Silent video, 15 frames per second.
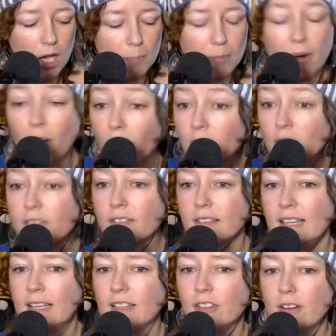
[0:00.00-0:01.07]
But all over
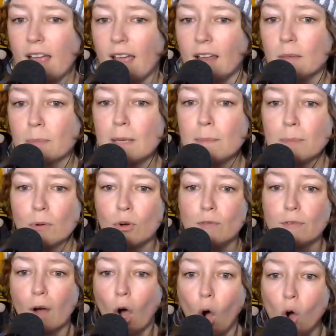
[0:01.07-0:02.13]
the internet, people
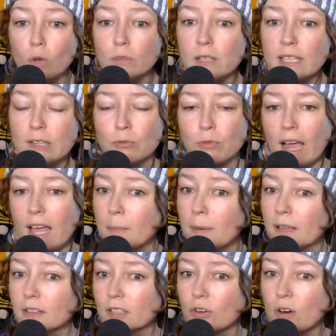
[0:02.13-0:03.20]
who've only read
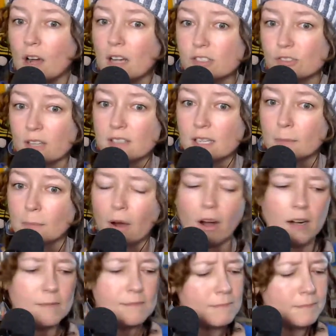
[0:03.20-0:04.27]
about the cross-dressing part